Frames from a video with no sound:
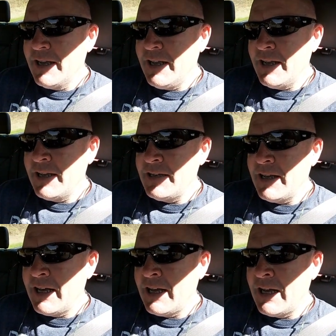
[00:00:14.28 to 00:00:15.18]
and
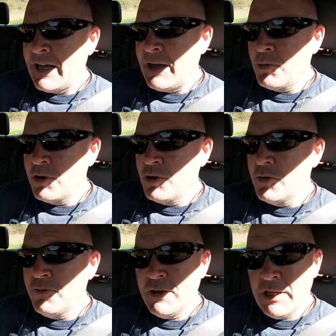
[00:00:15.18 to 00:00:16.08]
uh, I'm going to
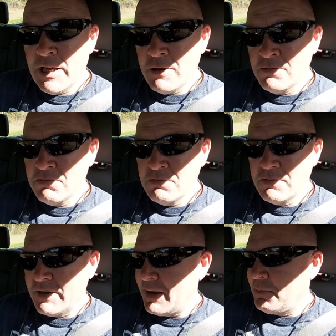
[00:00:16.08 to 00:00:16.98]
do a video.
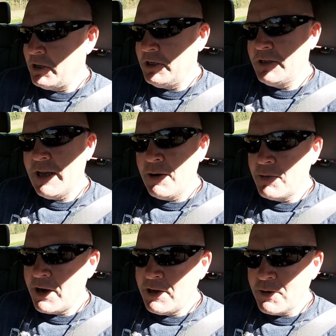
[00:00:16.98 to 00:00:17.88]
Got plenty of
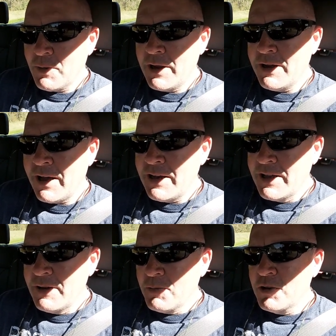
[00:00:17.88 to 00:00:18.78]
time right here, why not?
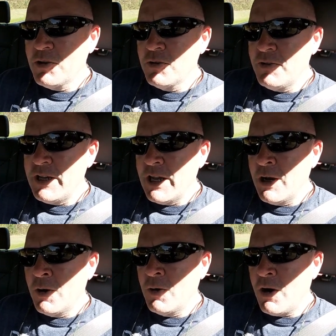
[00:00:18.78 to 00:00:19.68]
I'm going to do a
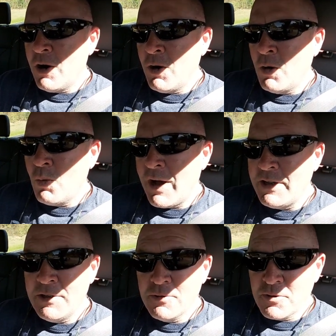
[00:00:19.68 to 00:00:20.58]
video on why
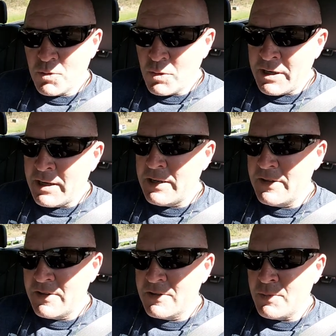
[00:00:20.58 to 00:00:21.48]
teachers quit.
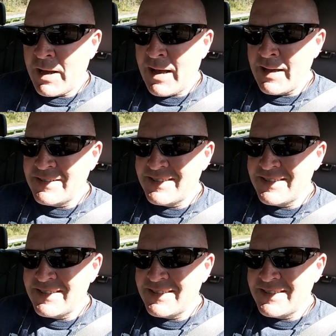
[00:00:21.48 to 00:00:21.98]
This is my